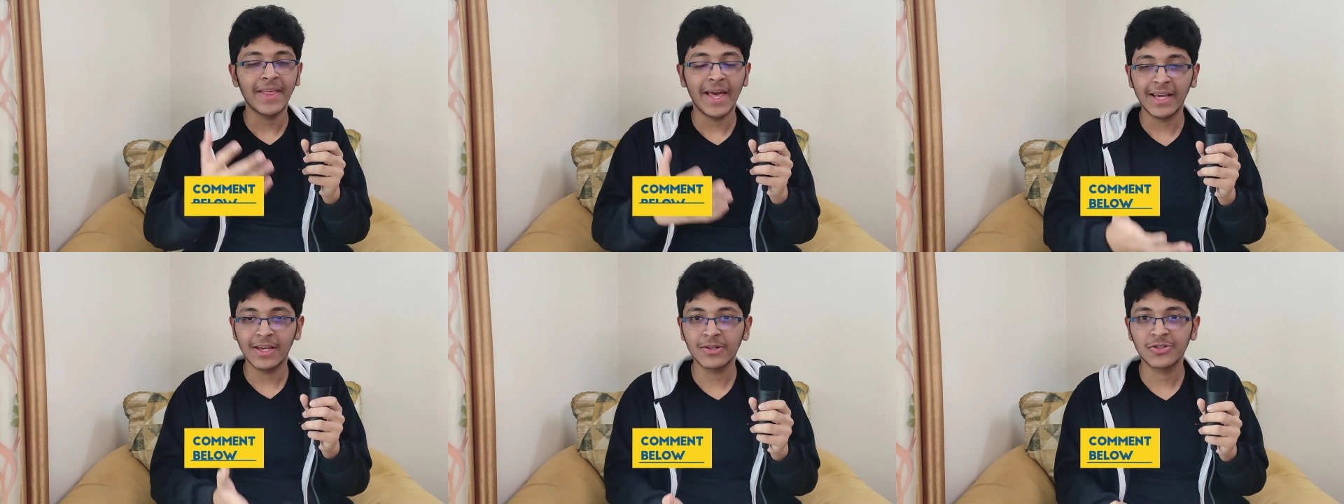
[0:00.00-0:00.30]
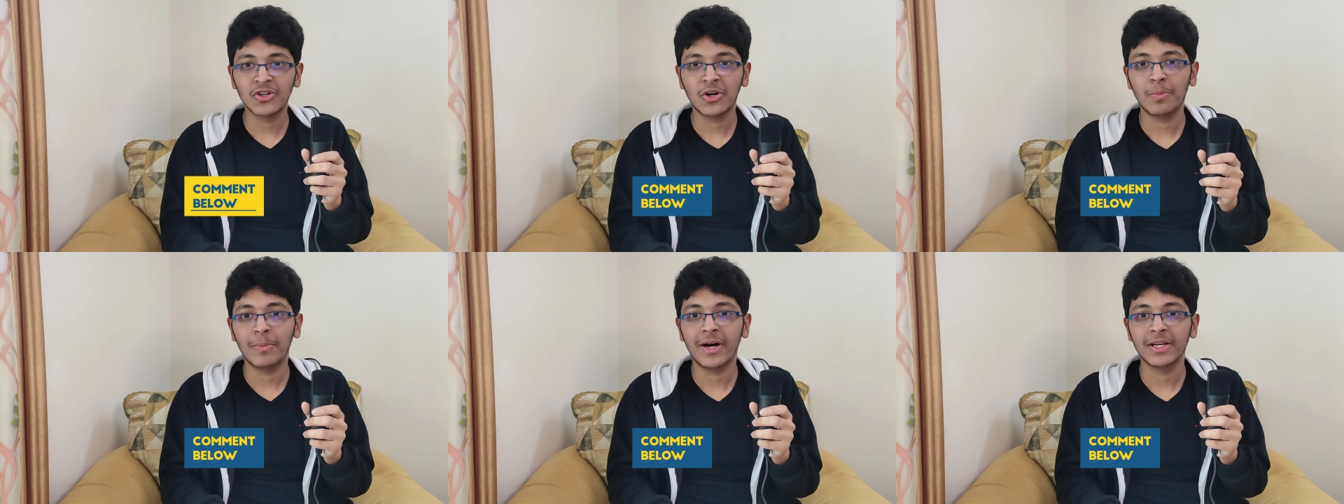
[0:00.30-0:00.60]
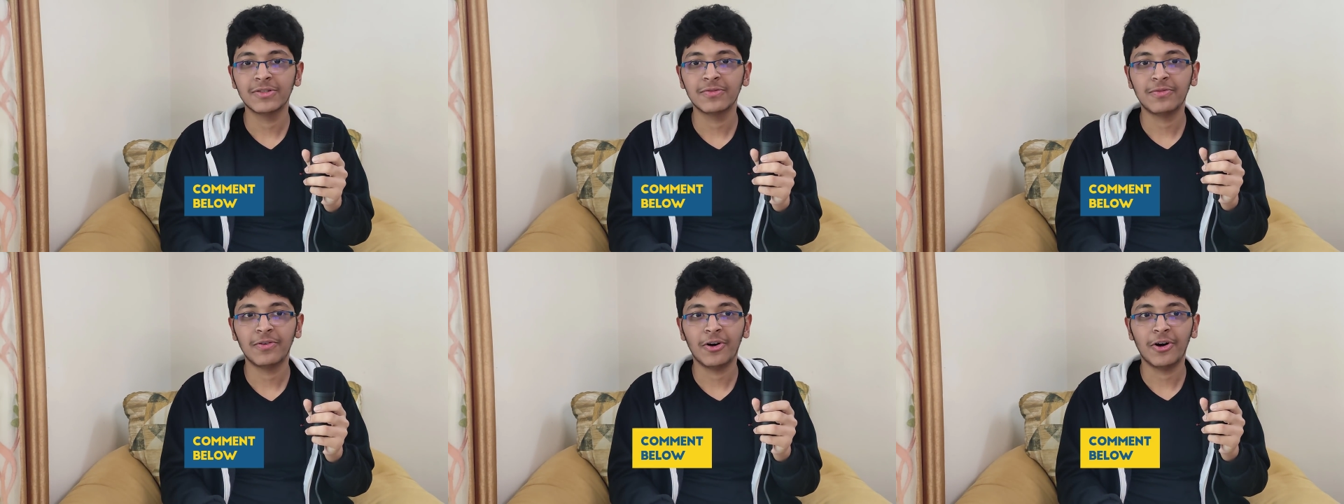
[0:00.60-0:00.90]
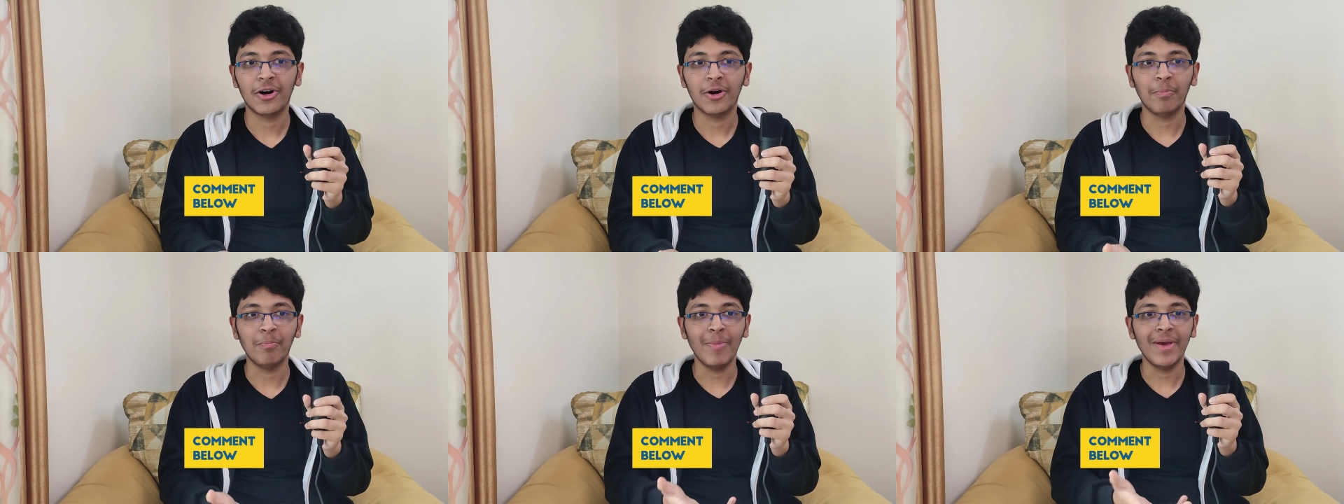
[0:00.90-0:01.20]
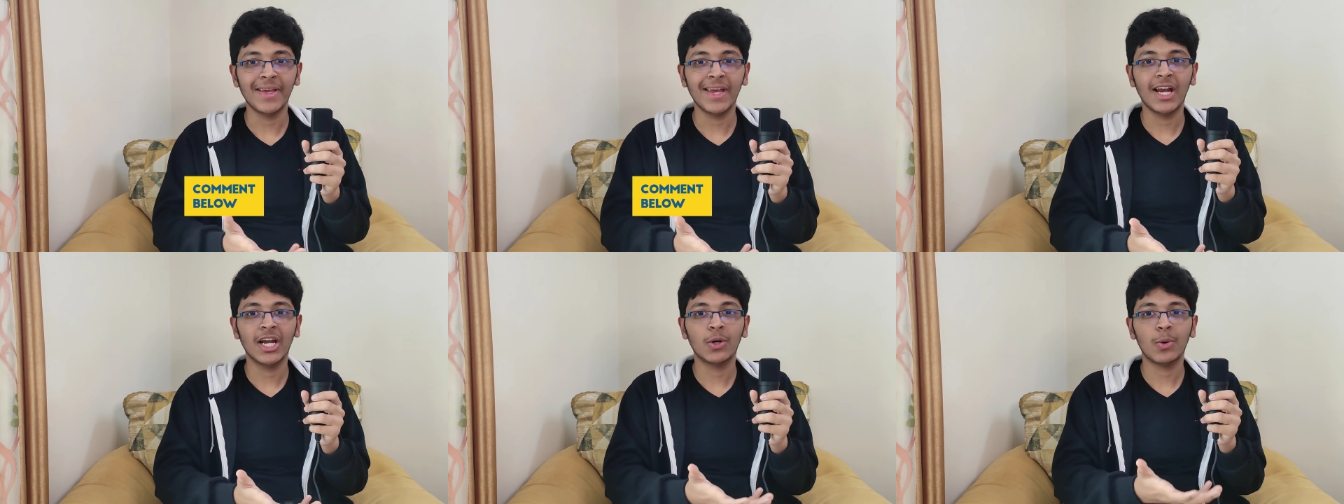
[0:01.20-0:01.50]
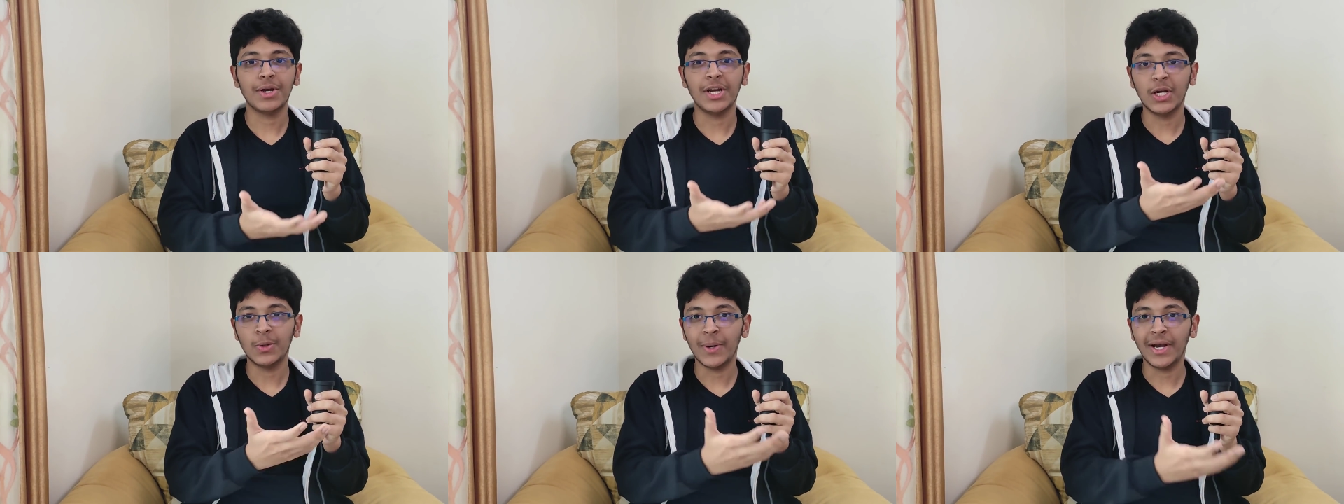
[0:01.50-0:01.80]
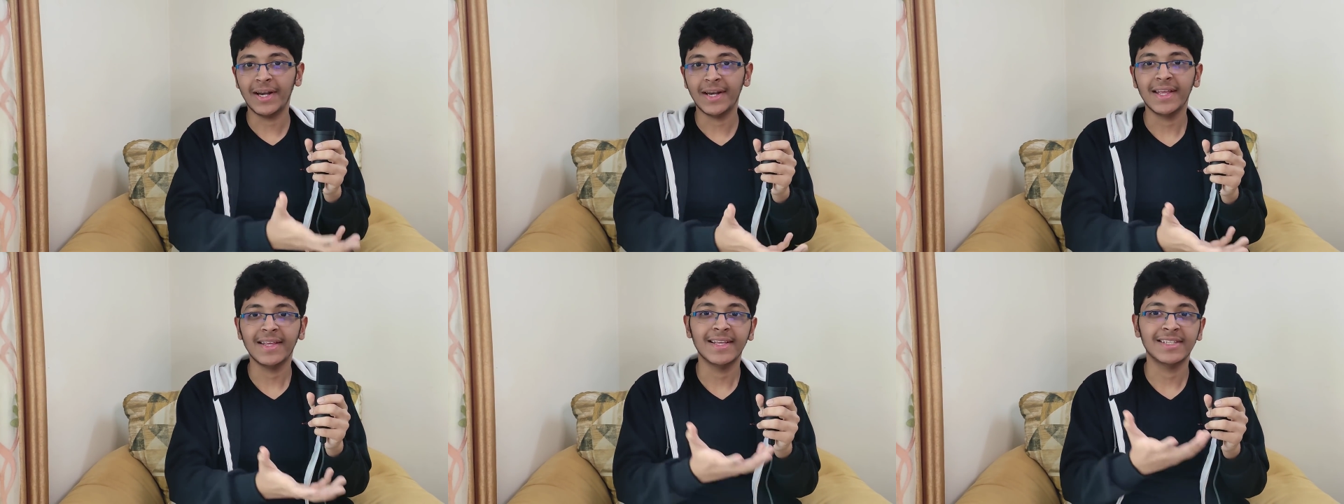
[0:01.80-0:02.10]
thank you so much for making
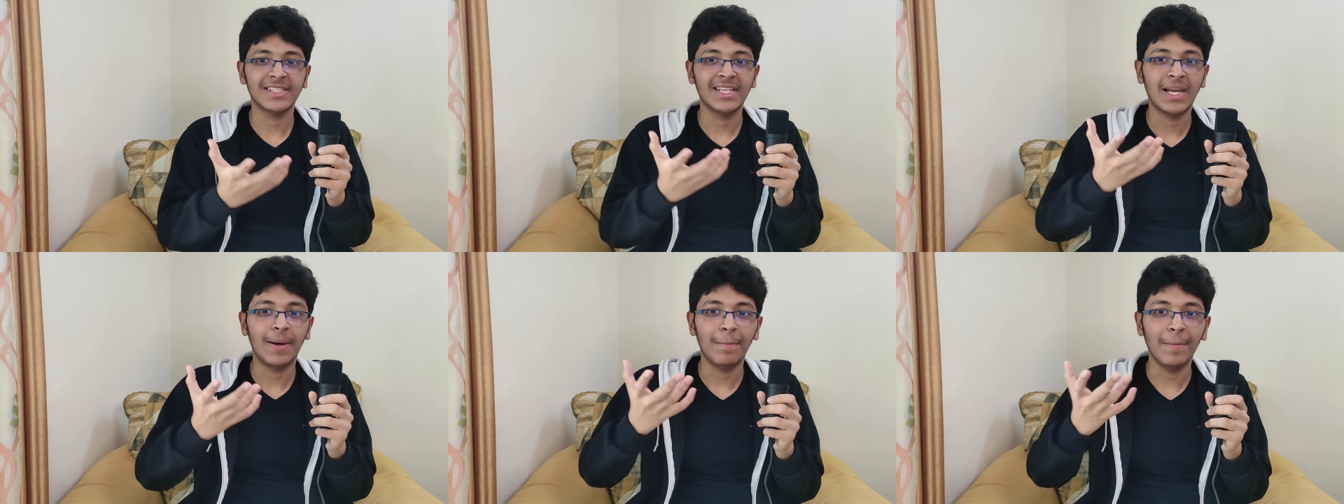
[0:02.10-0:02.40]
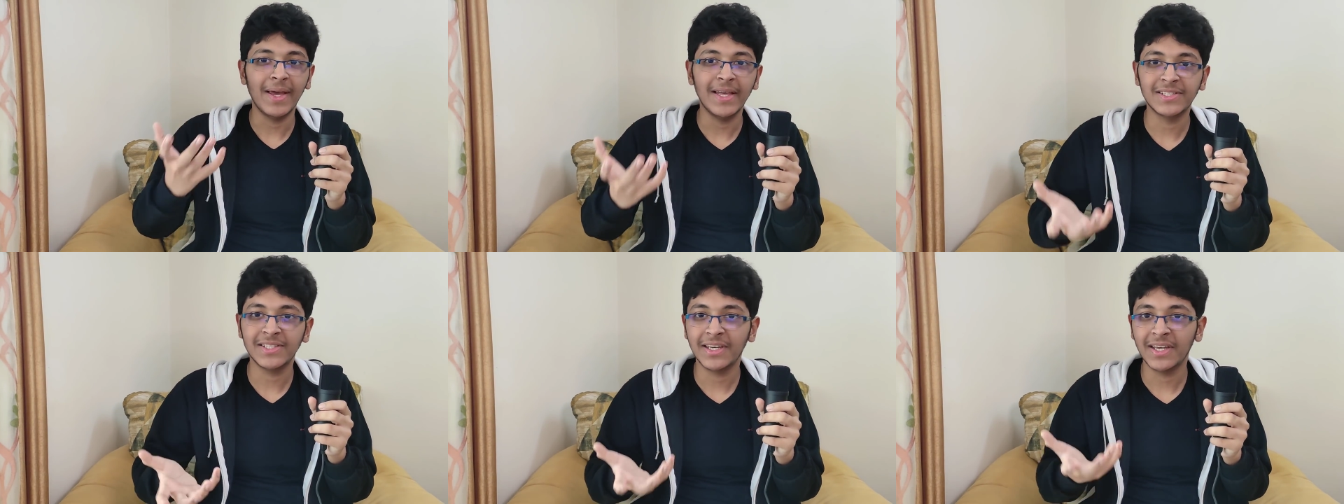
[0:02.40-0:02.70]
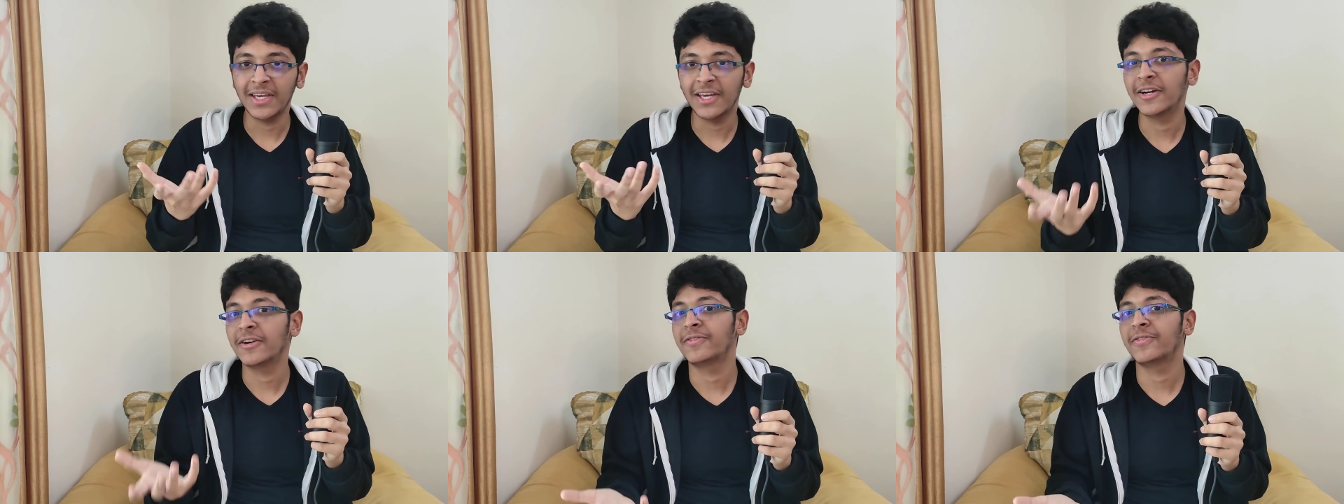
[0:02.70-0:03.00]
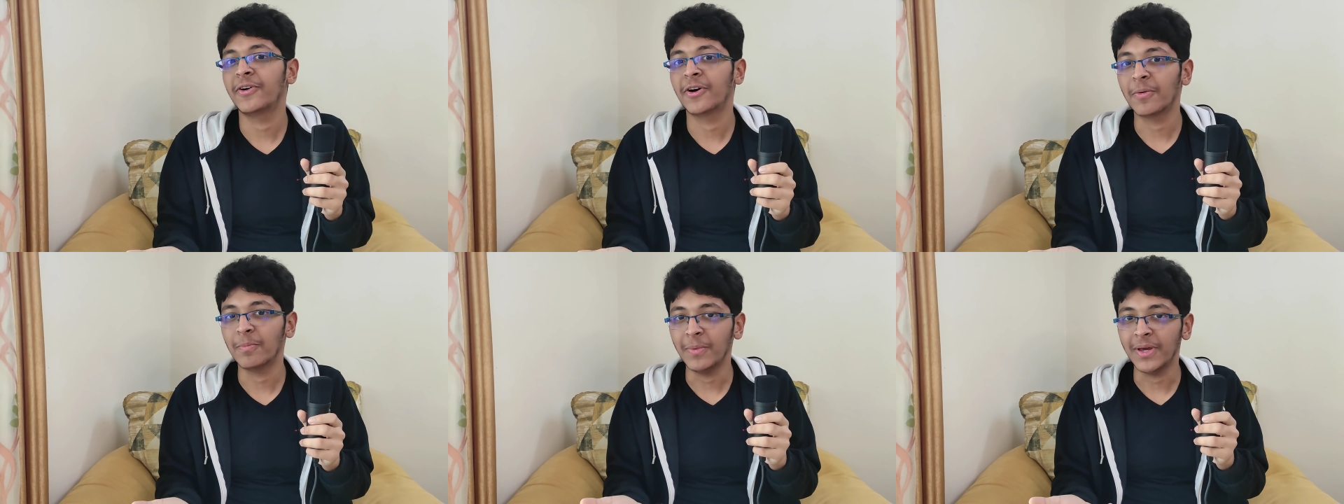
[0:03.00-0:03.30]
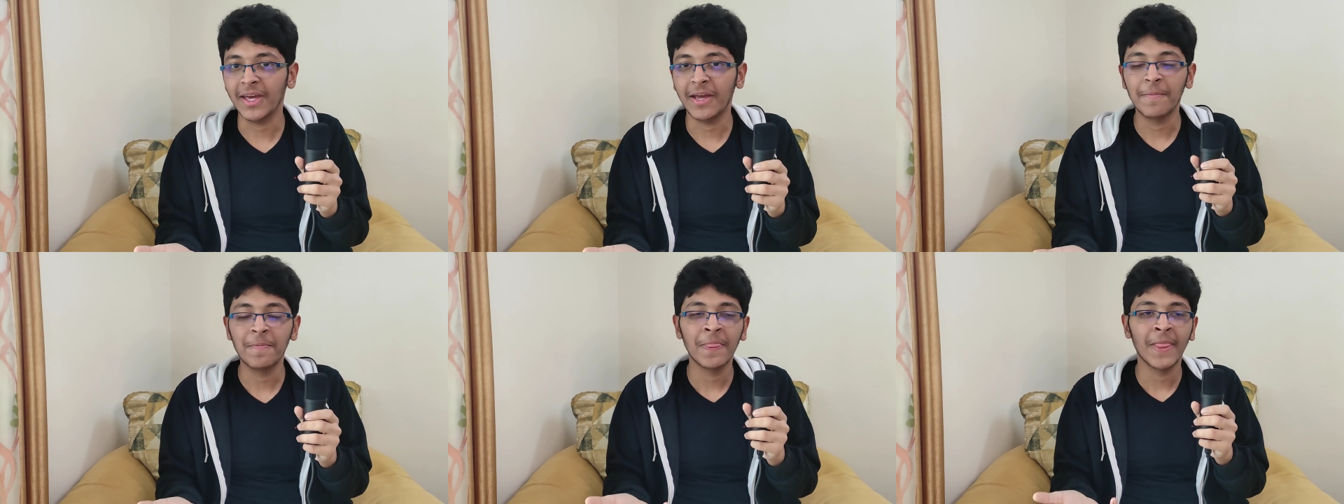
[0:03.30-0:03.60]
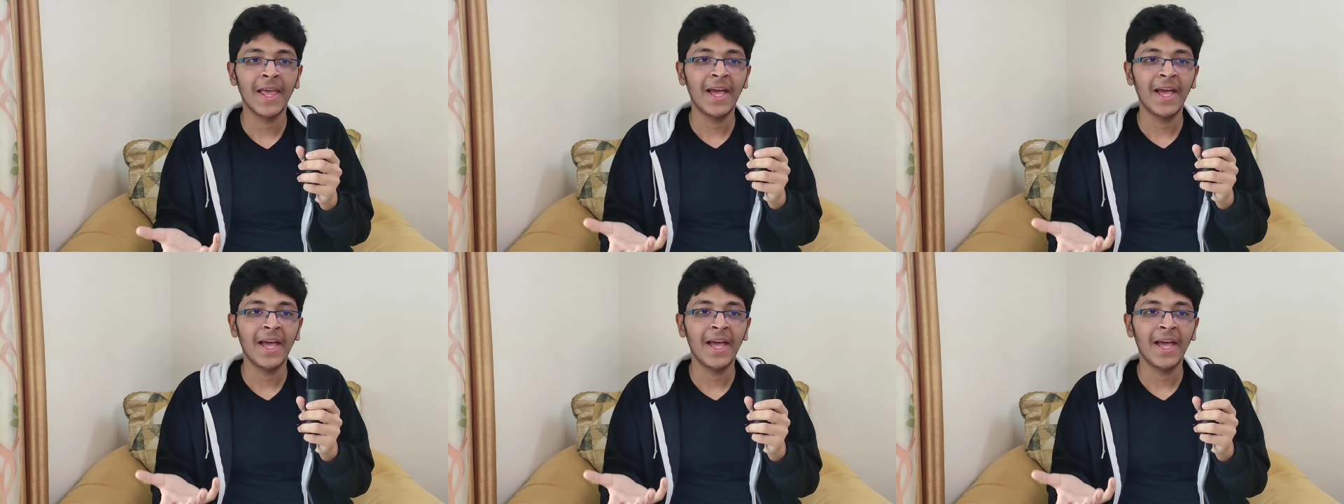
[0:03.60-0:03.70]
2020 such an amazing year for me